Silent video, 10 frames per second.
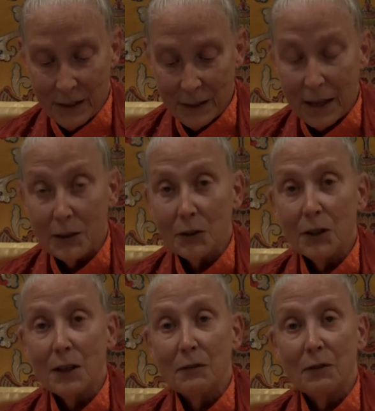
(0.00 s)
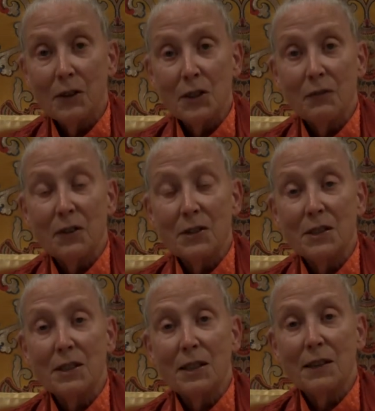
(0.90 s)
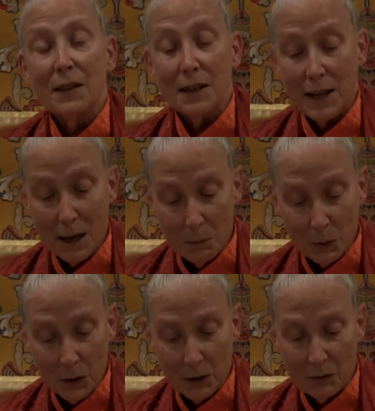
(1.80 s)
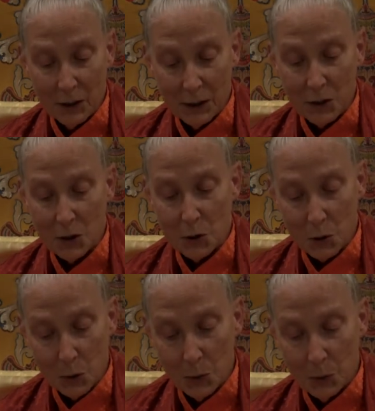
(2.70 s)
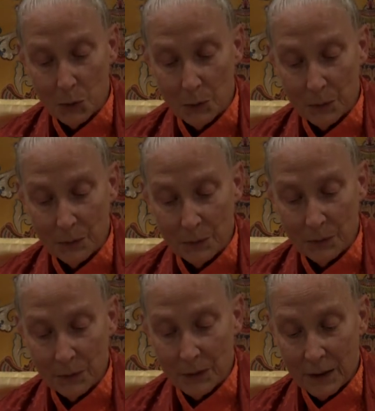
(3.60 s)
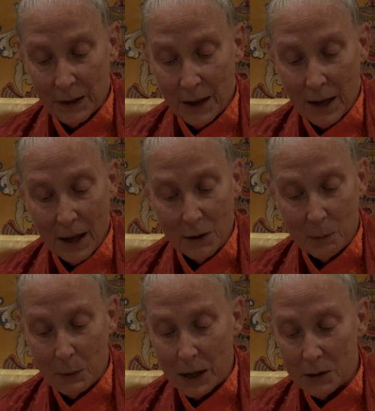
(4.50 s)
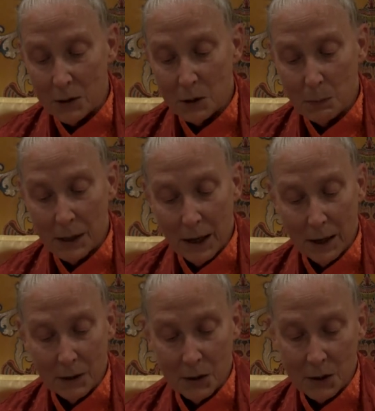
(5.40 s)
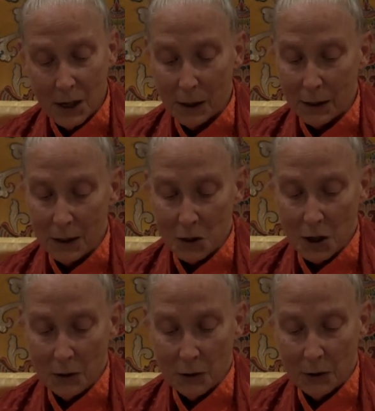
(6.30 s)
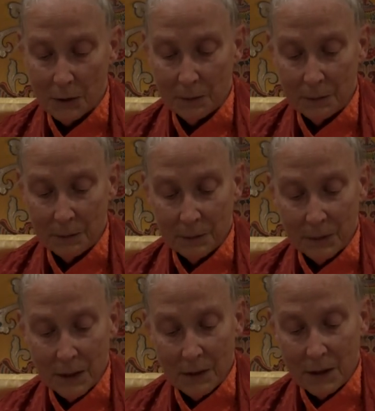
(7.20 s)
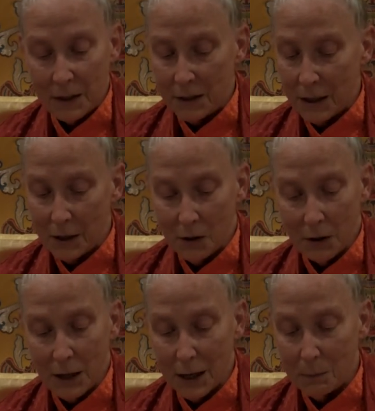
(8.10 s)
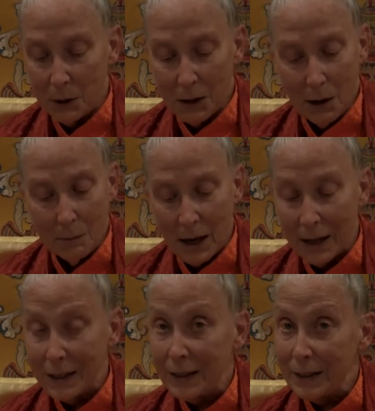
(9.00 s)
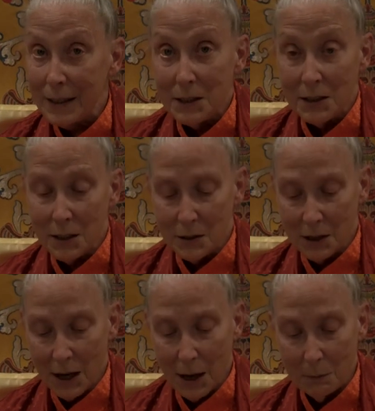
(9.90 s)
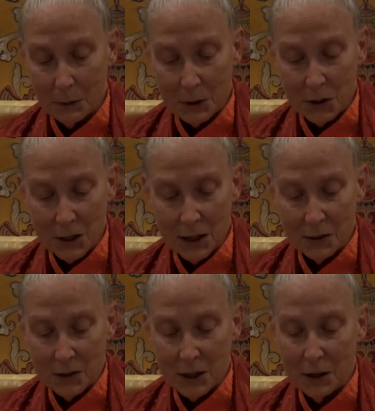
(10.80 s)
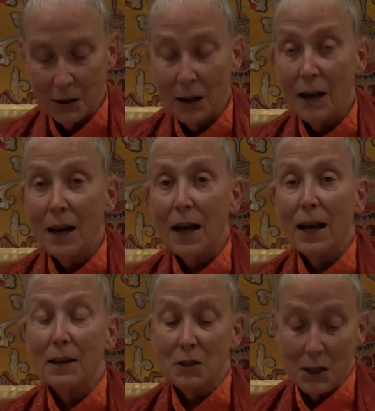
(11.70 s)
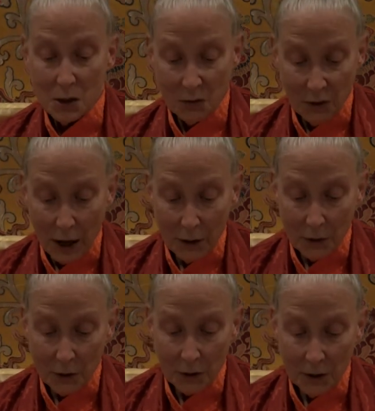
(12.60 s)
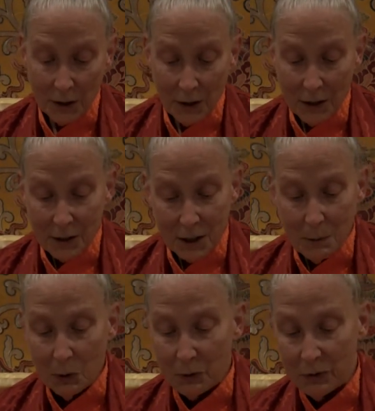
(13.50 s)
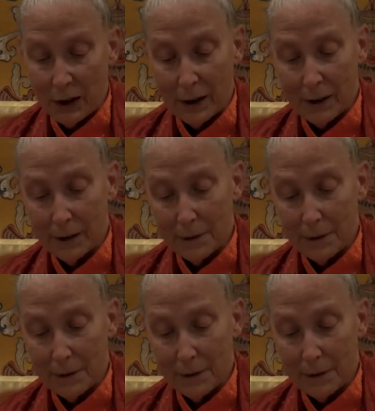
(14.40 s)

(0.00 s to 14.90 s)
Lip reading: Later, he visited the neighboring villages too, and the peasants began to tell each other that Igor had become at least as accomplished a singer as his father, Timofei,